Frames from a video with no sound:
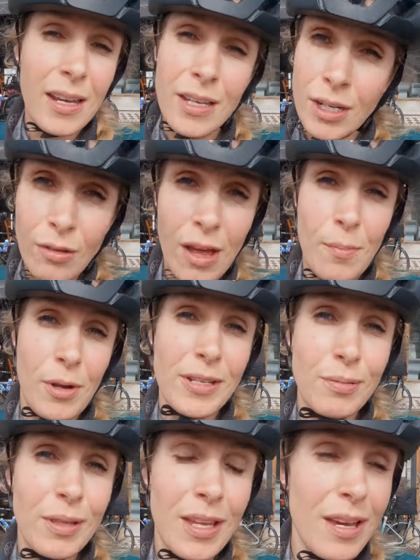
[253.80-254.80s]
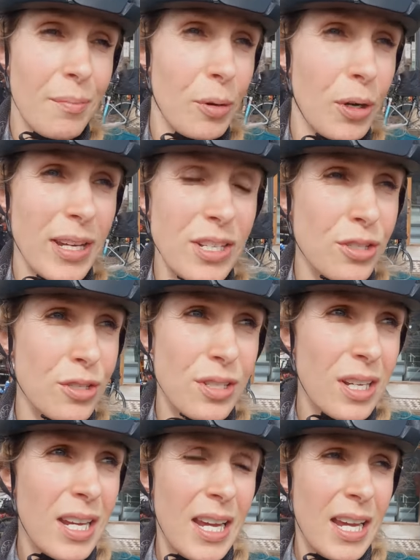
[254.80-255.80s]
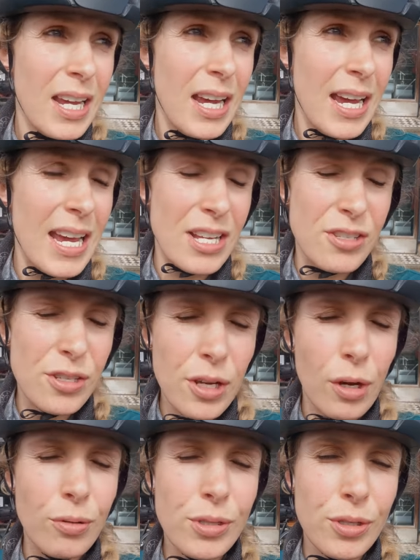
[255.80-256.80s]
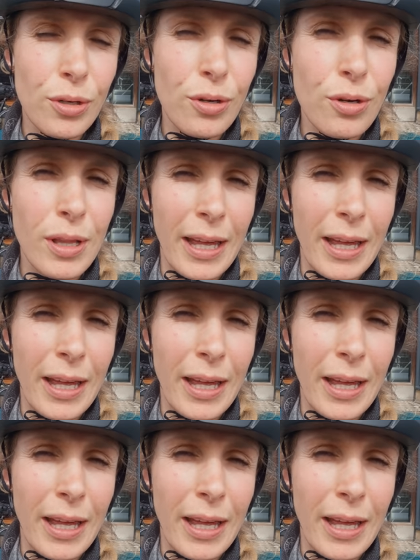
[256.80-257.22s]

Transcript: you know that I'm honest with you, but it just, it's so sore.